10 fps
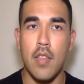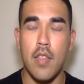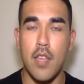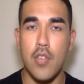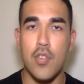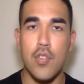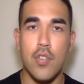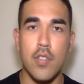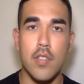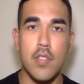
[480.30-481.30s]
they should
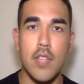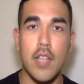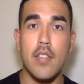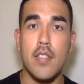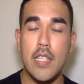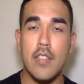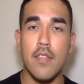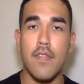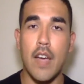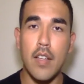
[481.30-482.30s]
instead seek to
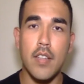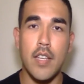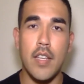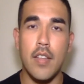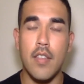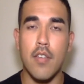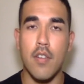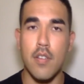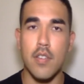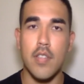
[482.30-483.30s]
validate their
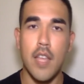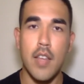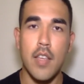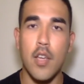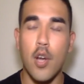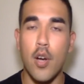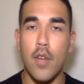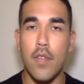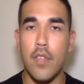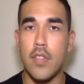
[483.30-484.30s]
understanding of
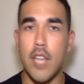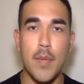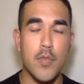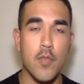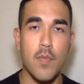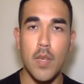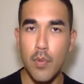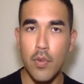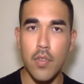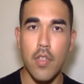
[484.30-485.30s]
the types of
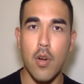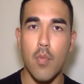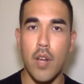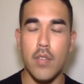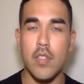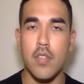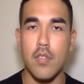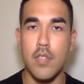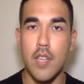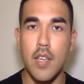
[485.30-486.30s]
people that are browsing your
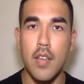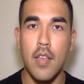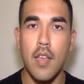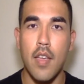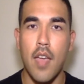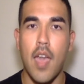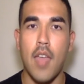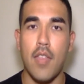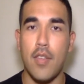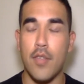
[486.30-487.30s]
site and
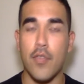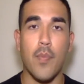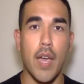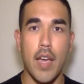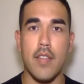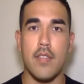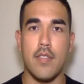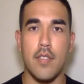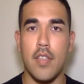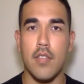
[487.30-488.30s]
the different paths
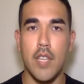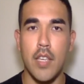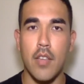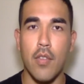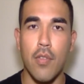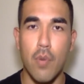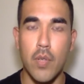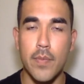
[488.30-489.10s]
that they are taking through it.